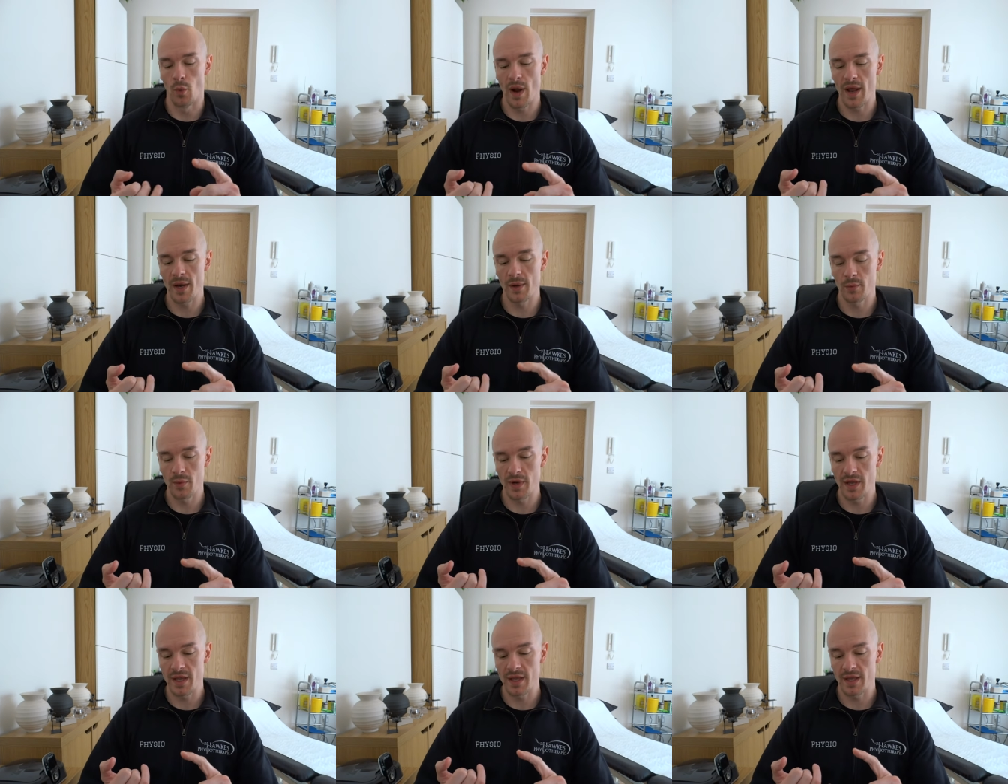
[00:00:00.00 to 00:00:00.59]

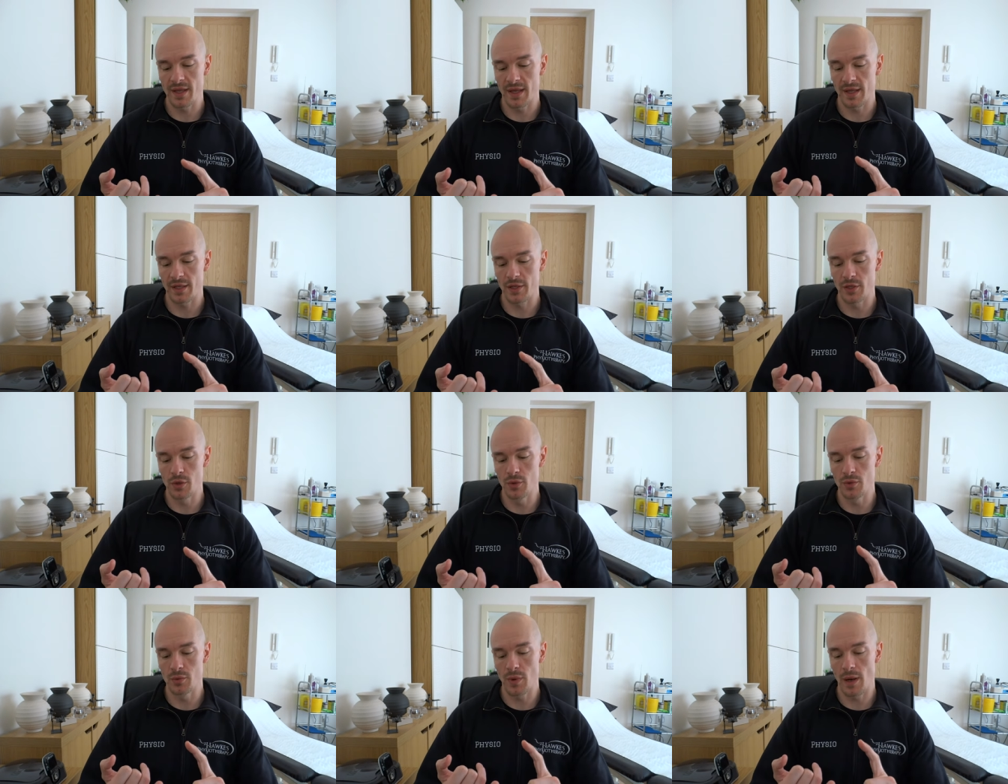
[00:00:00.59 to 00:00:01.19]
when we
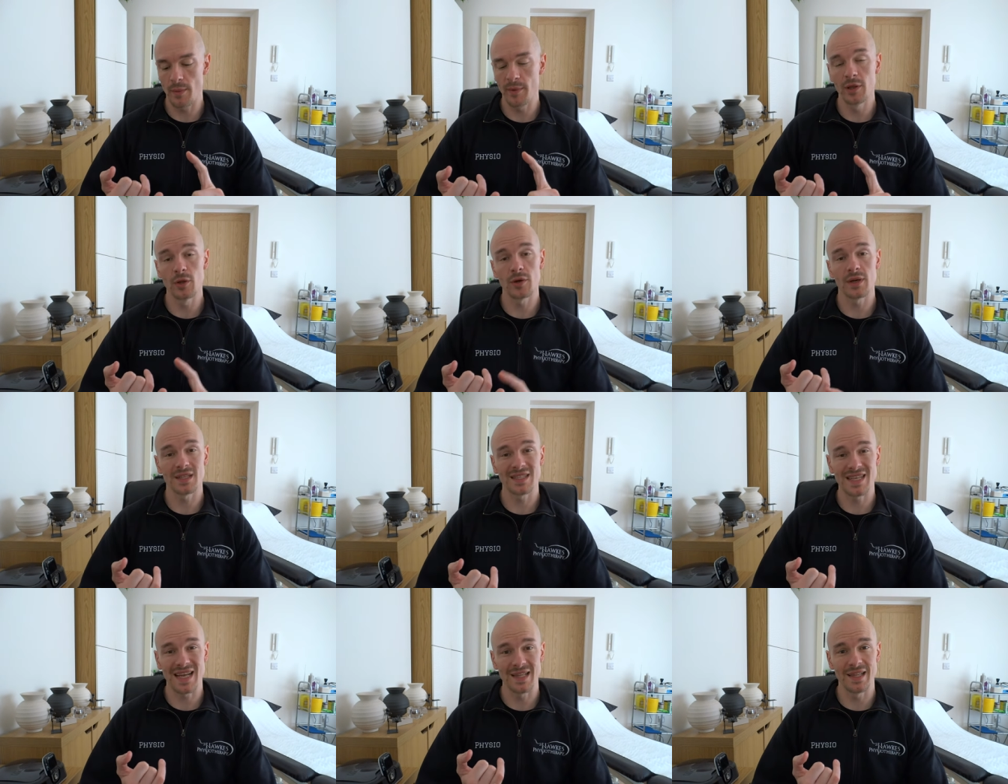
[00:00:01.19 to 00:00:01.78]

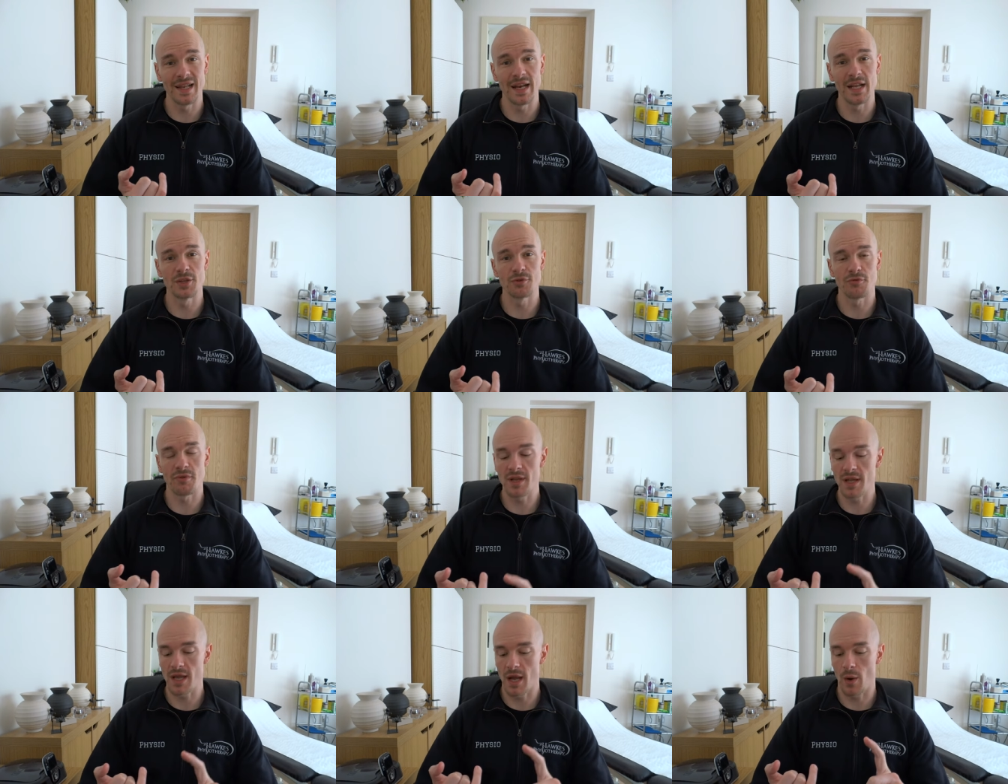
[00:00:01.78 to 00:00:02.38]
look at tendon
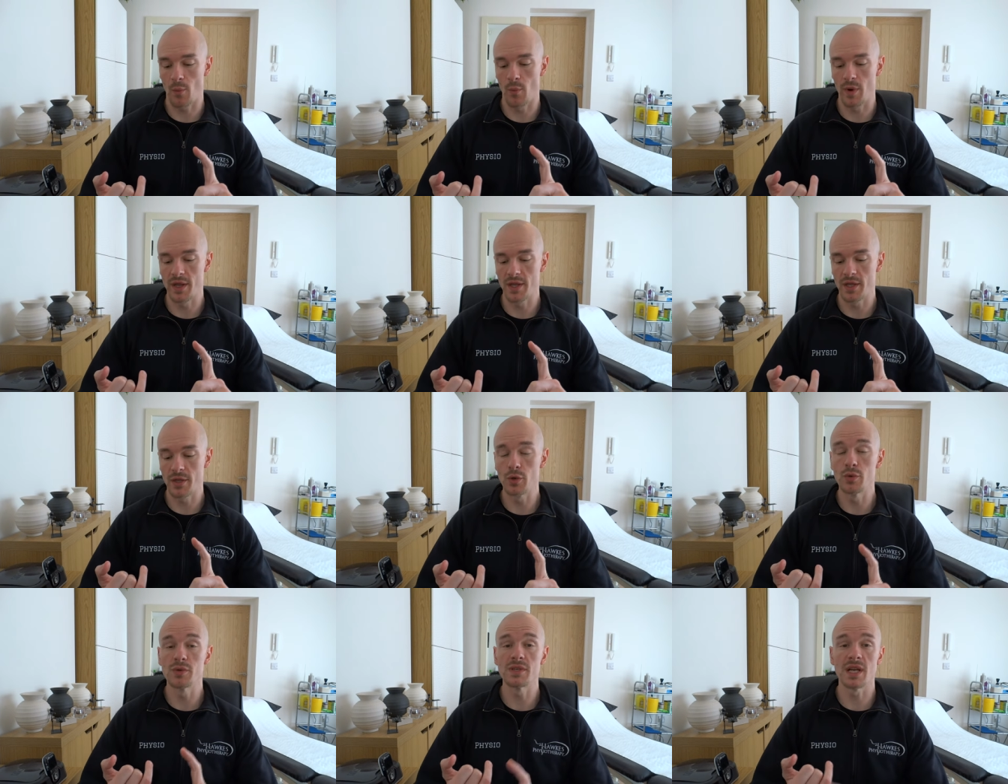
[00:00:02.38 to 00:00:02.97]
injury and we
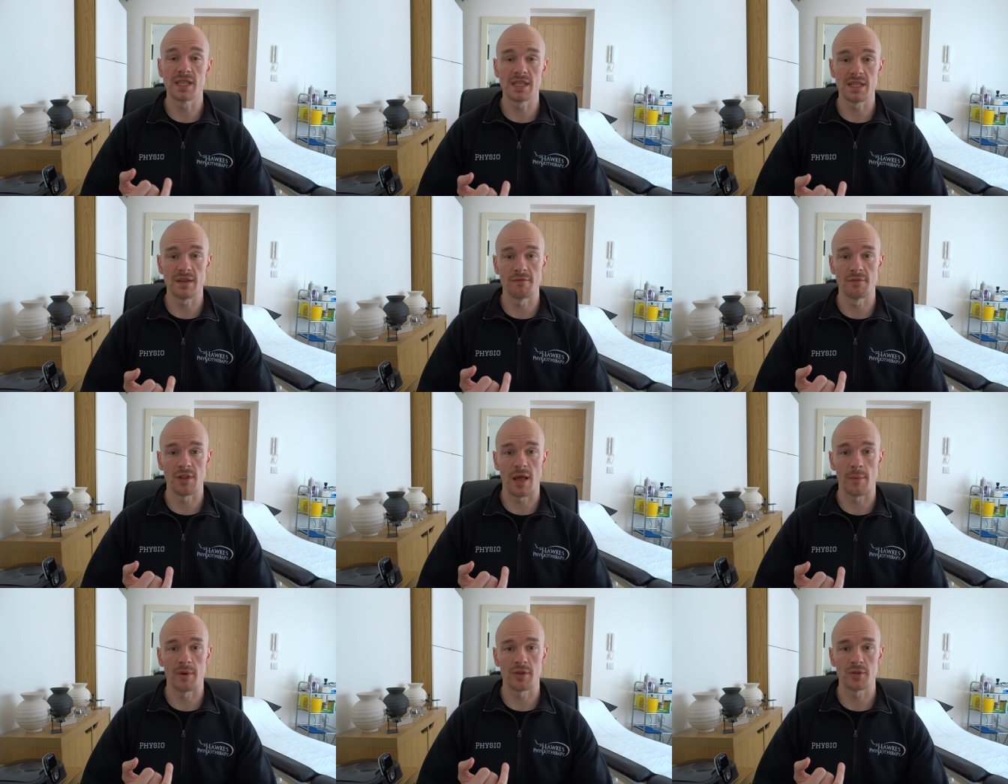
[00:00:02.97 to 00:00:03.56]
use
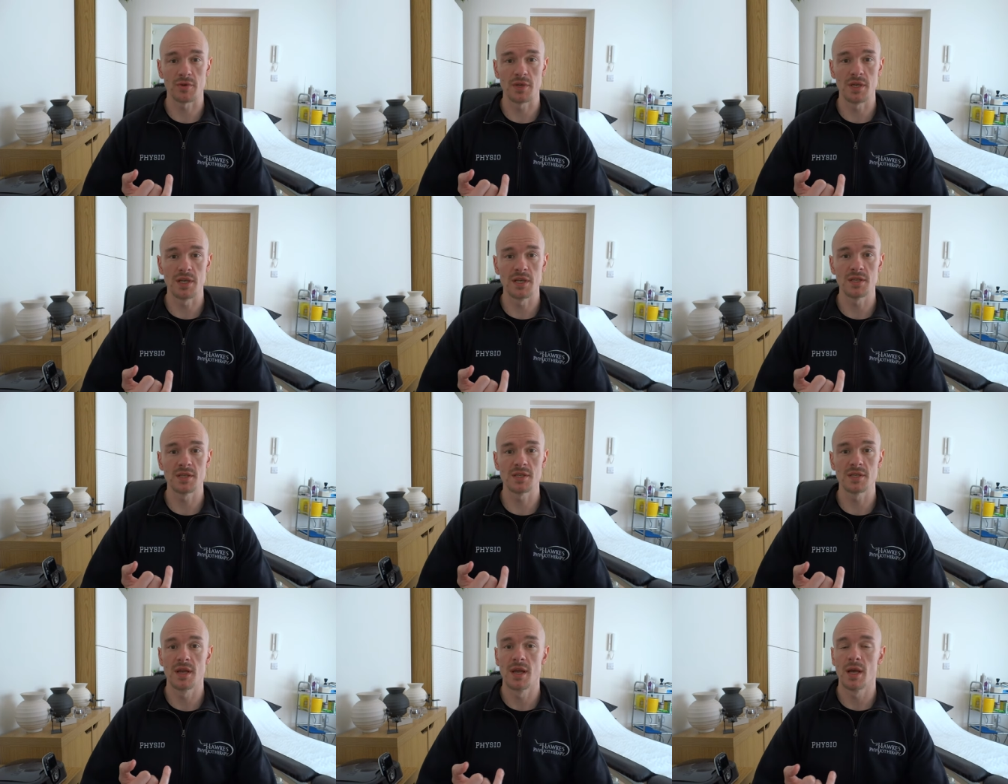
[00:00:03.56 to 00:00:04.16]

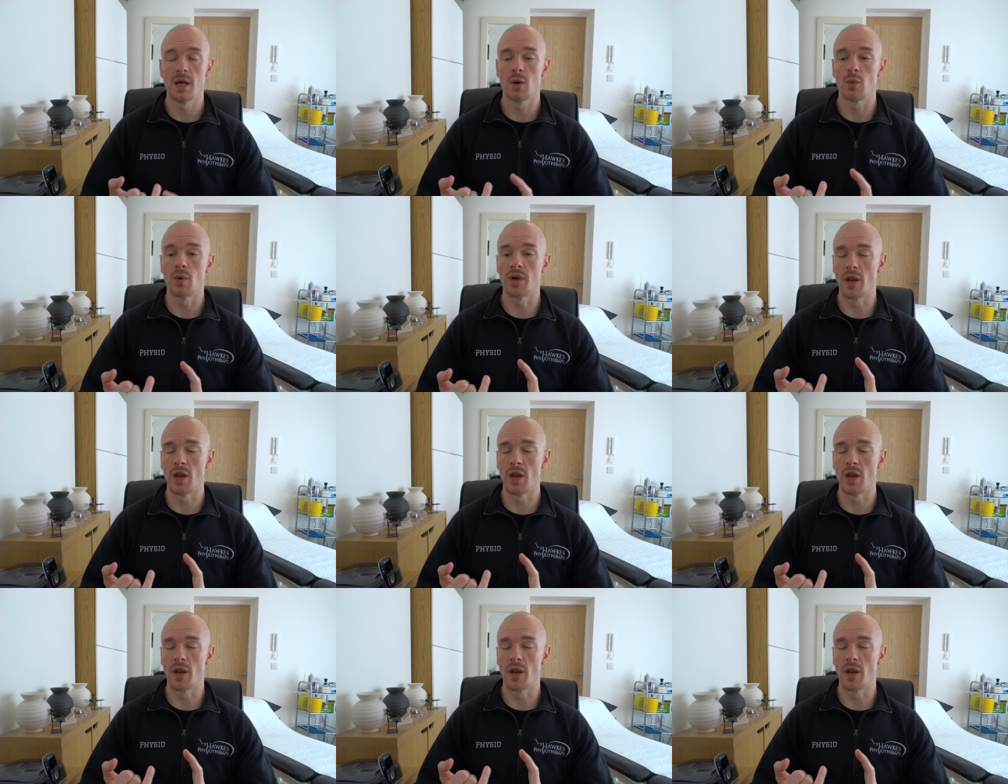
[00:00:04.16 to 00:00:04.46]
anti-inflammatories,